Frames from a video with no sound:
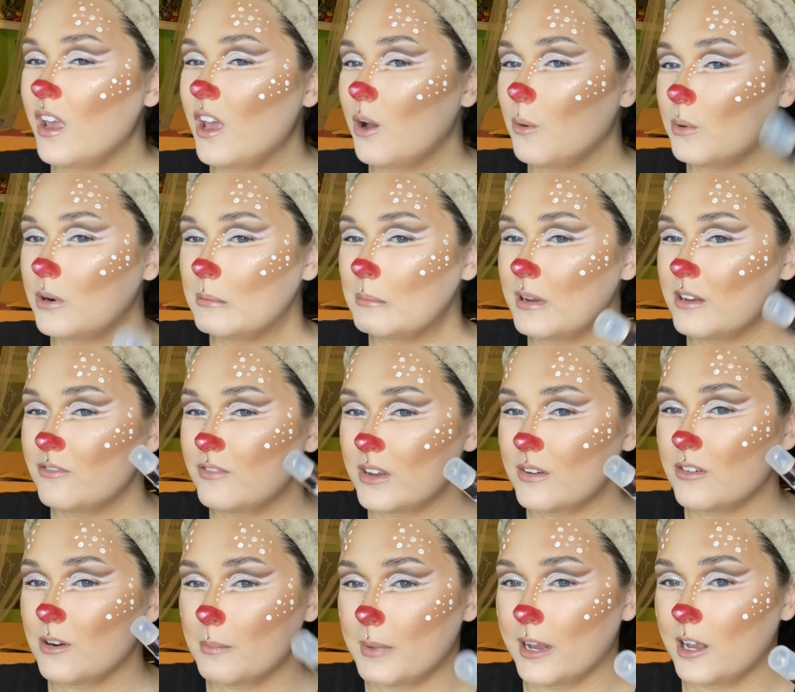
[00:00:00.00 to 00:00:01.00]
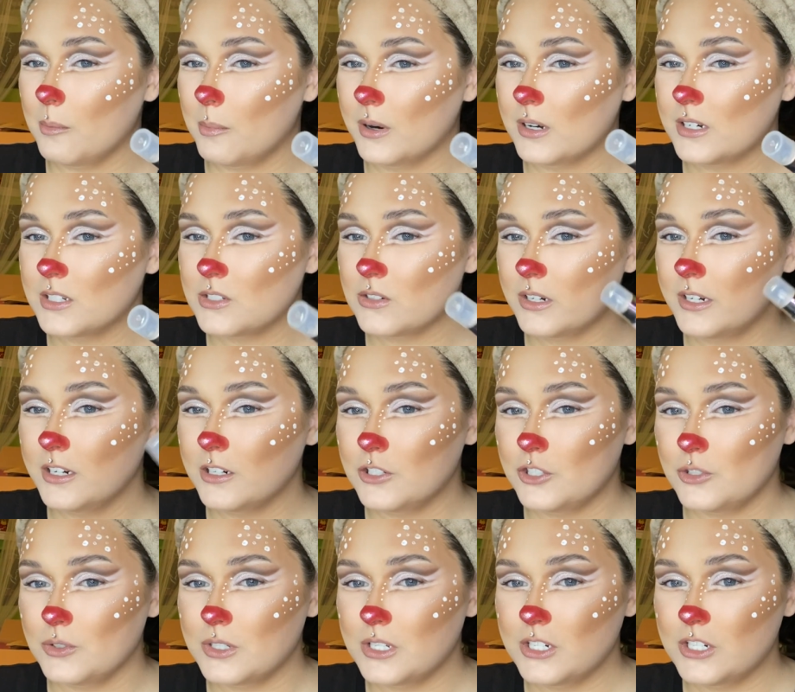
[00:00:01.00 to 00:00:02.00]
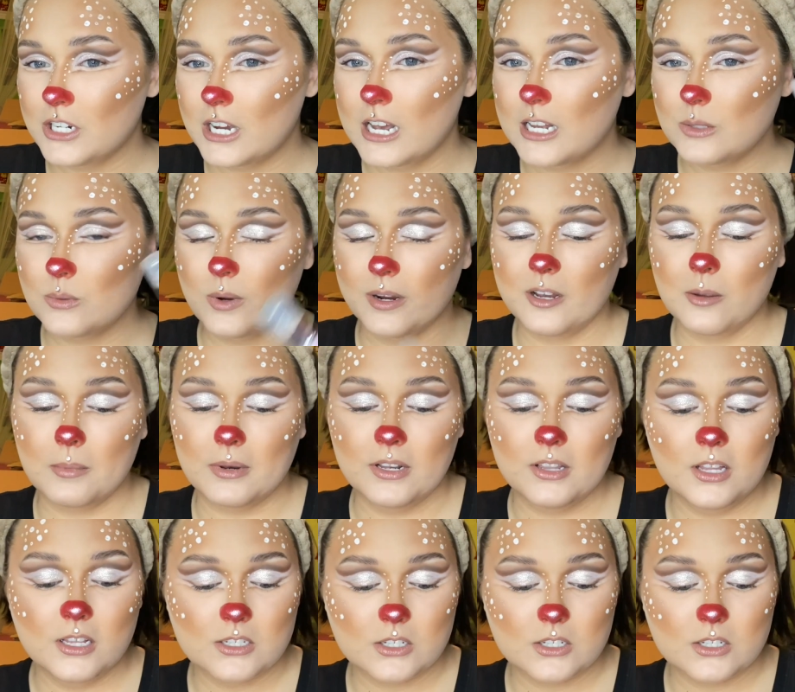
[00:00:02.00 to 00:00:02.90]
One of my favorite makeup artists on here, Juicy Jazz, recommended this